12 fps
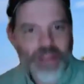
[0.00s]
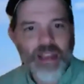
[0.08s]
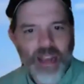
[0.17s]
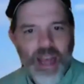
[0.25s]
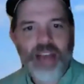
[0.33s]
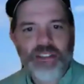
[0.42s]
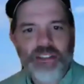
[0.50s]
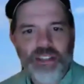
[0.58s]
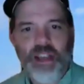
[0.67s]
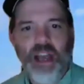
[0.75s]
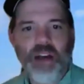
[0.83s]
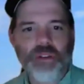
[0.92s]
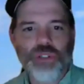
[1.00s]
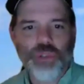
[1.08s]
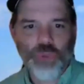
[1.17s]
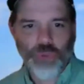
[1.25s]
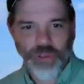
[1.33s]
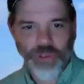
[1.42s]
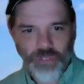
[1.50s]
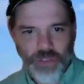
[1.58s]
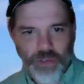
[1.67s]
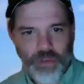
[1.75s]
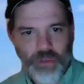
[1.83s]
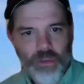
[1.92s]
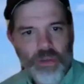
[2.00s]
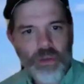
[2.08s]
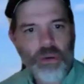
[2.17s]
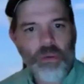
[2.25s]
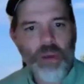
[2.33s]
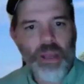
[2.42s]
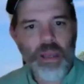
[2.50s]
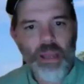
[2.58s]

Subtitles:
and asking how you truly feel, right?